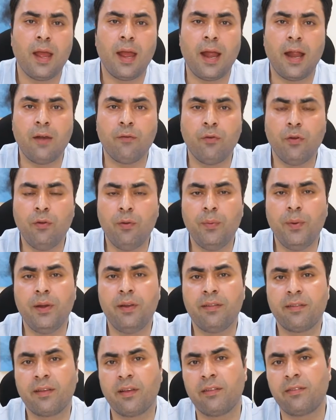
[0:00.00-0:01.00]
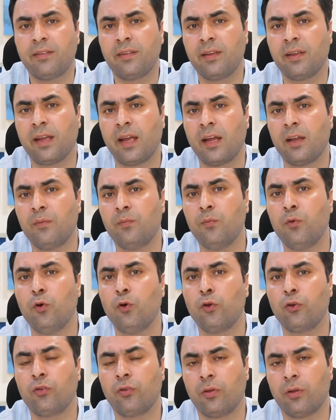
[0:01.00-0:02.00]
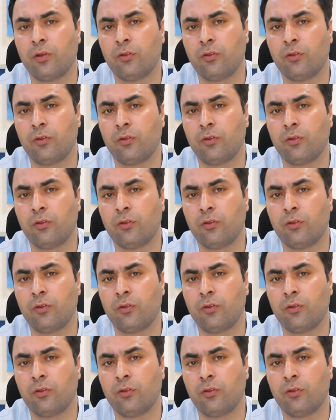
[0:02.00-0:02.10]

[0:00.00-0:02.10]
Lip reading: And we will be discussing a more